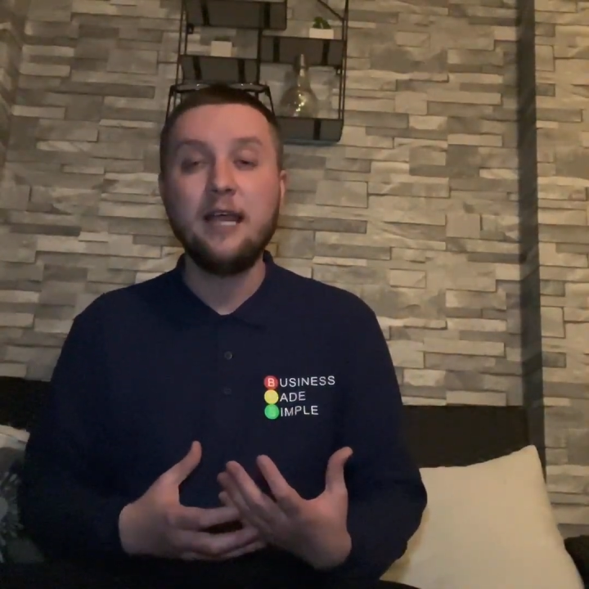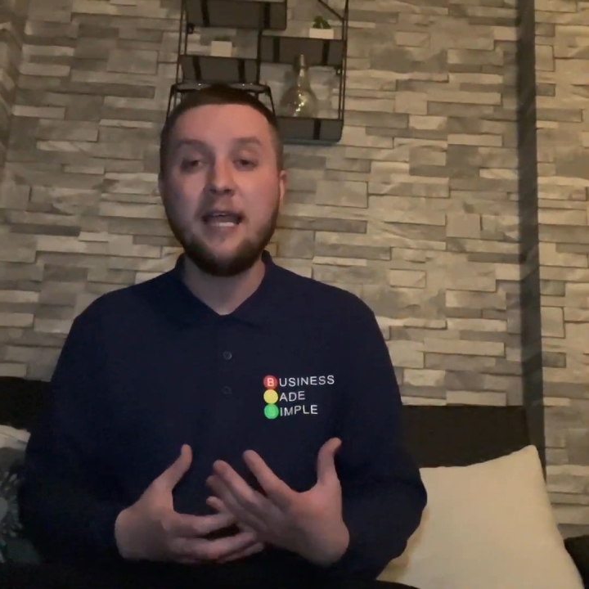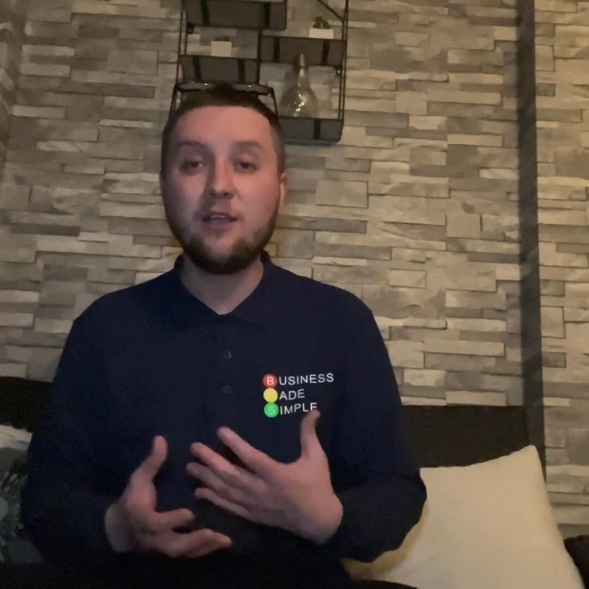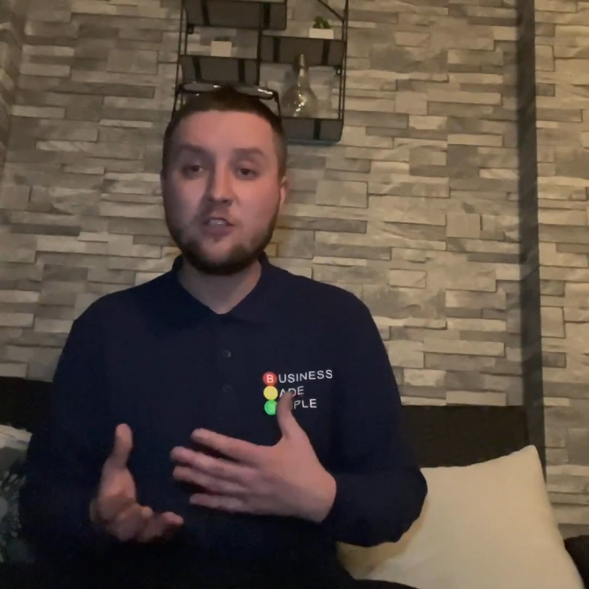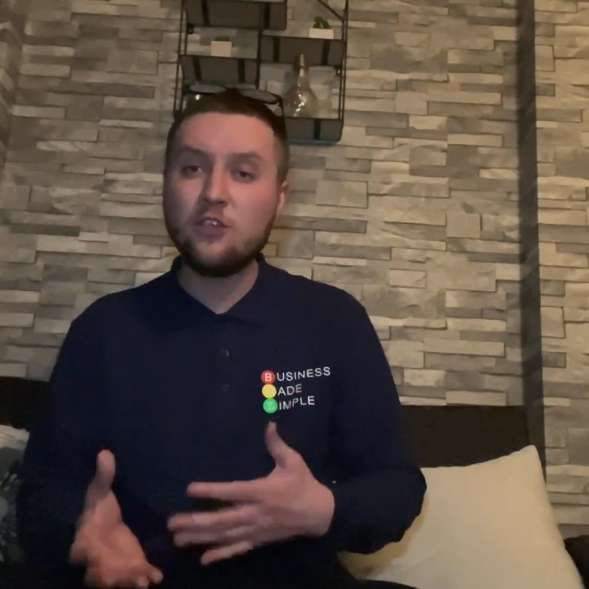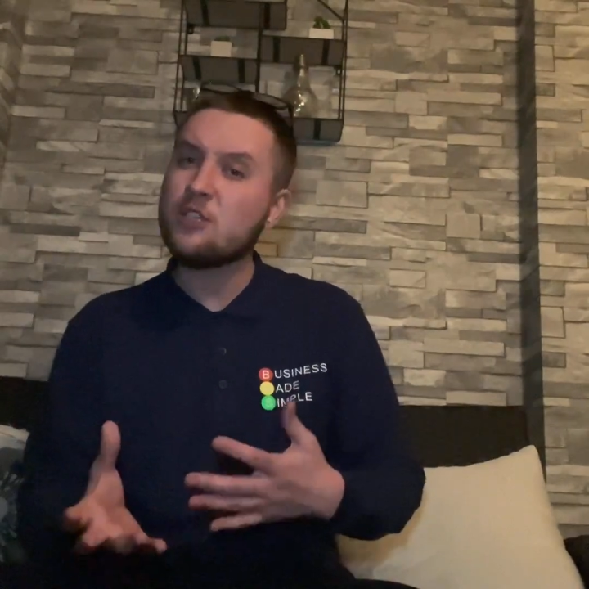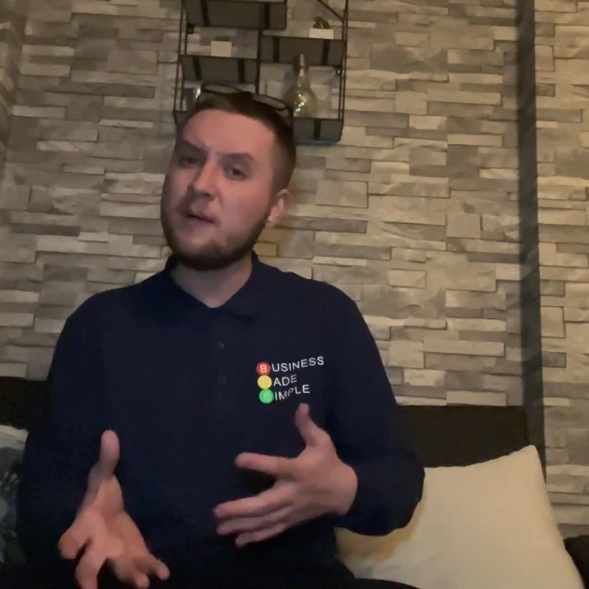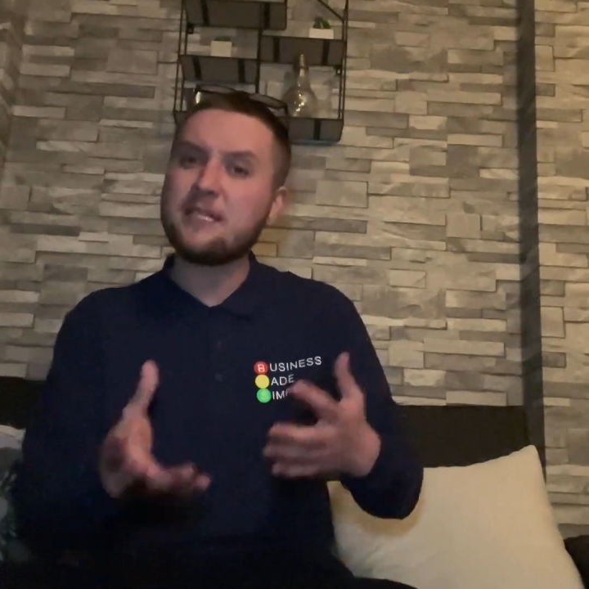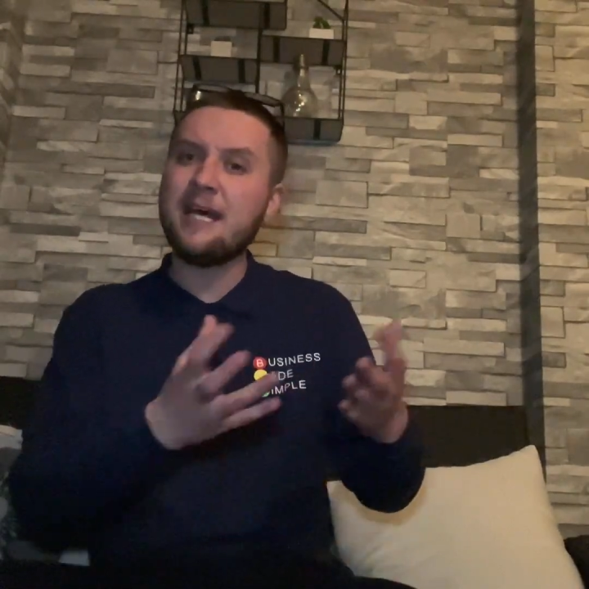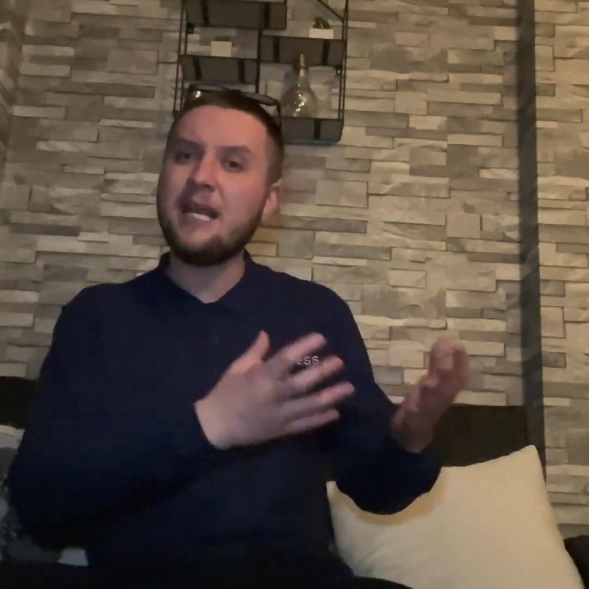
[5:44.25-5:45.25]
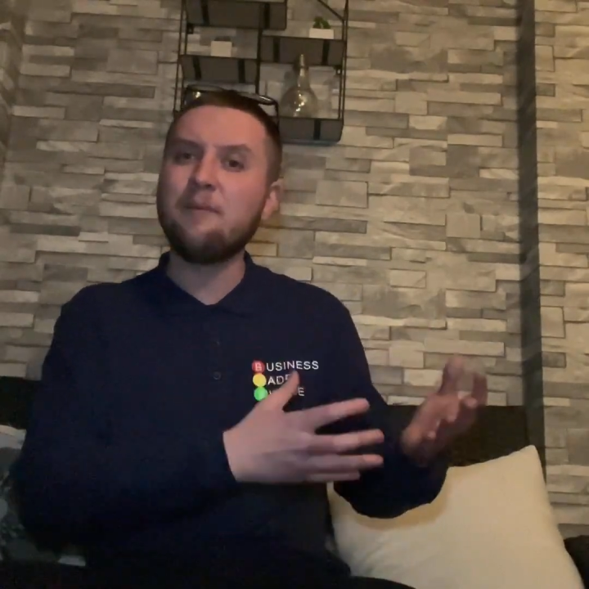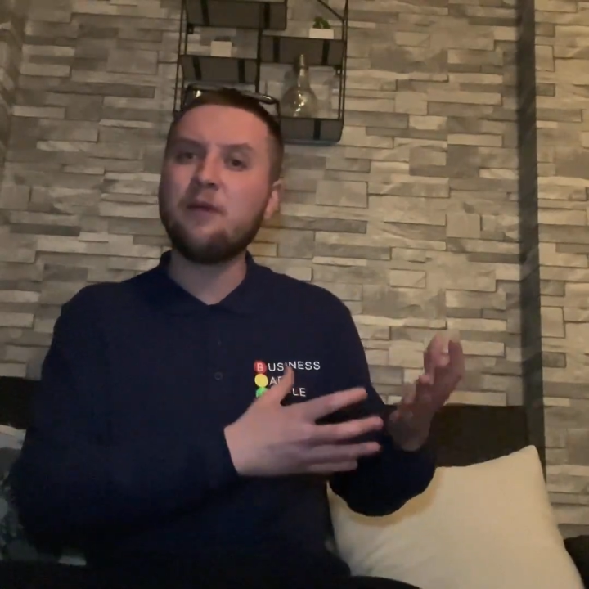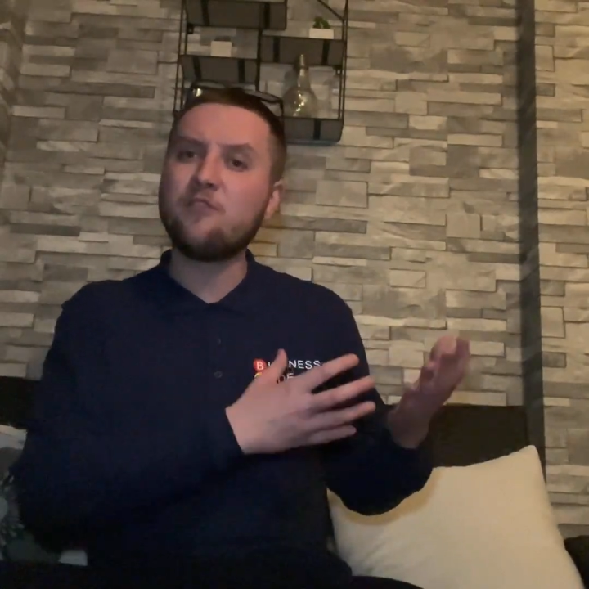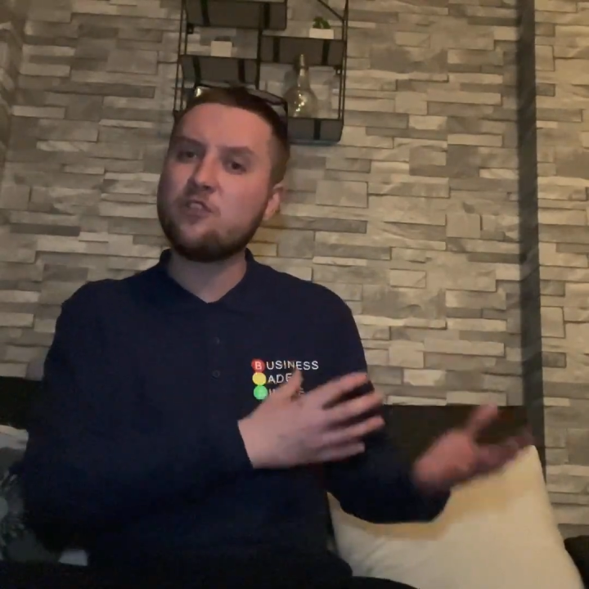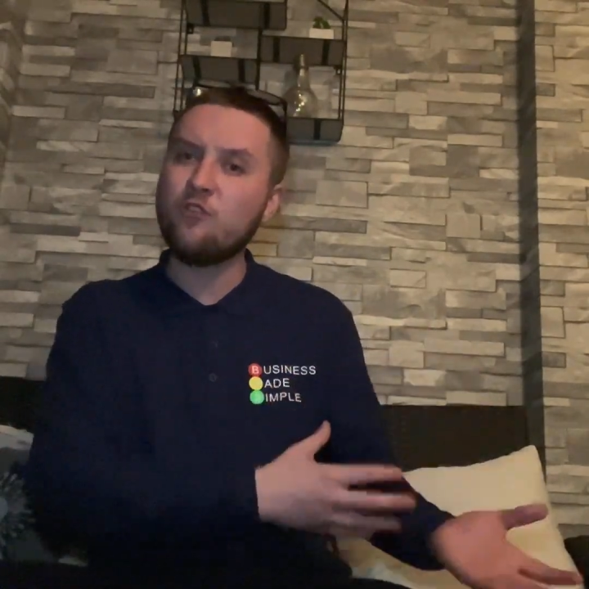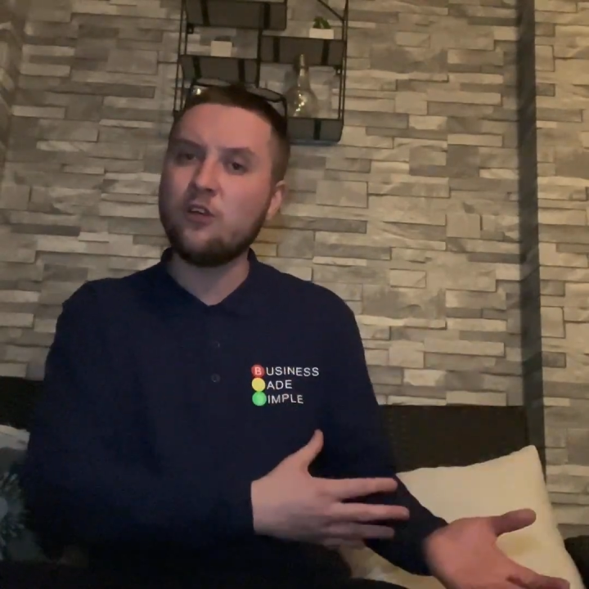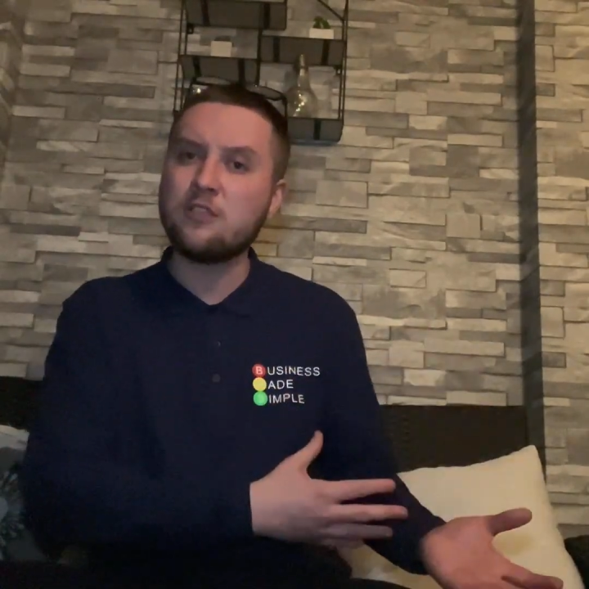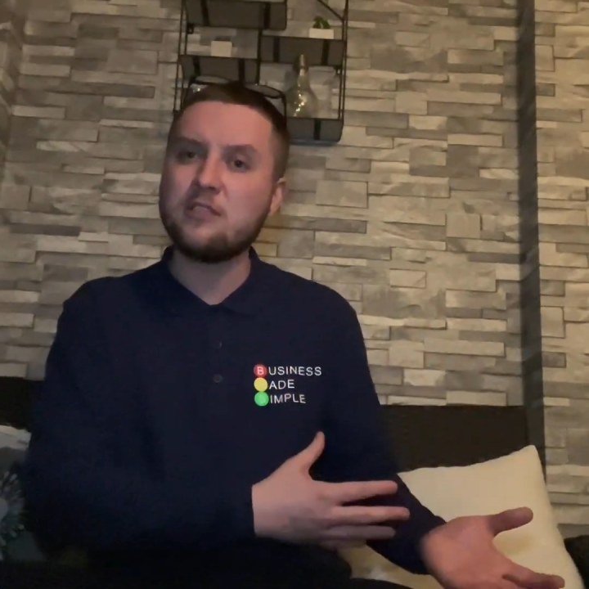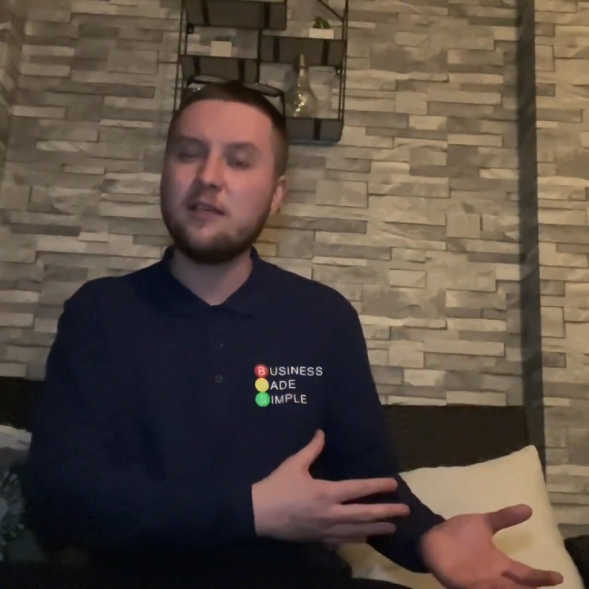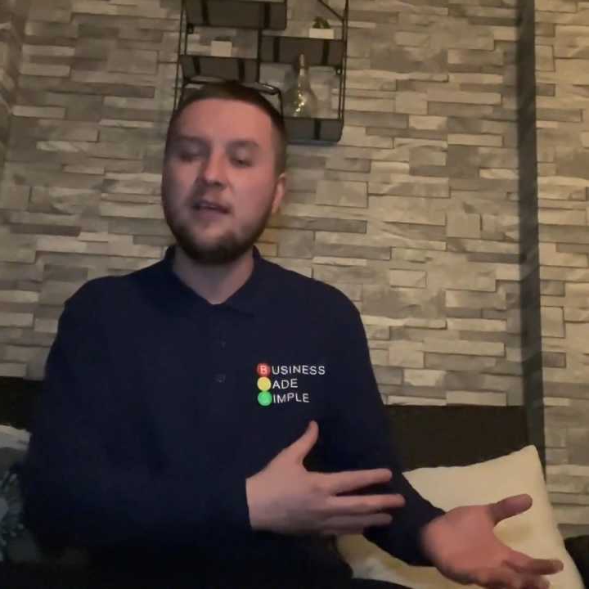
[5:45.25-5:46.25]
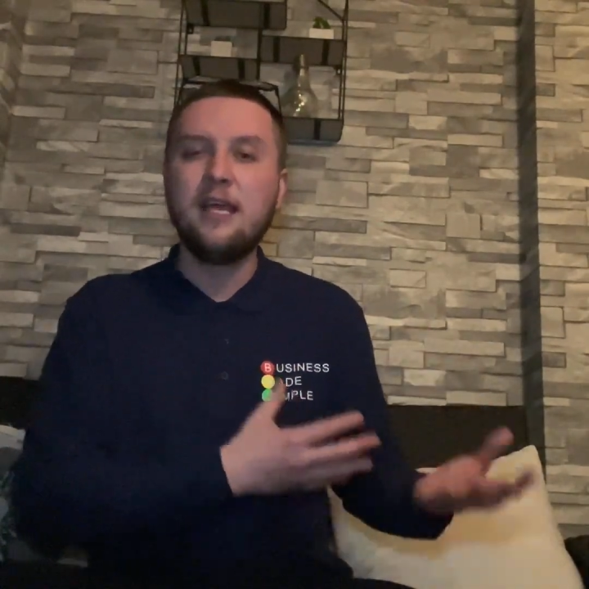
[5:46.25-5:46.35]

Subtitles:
it touches back to that element of trust.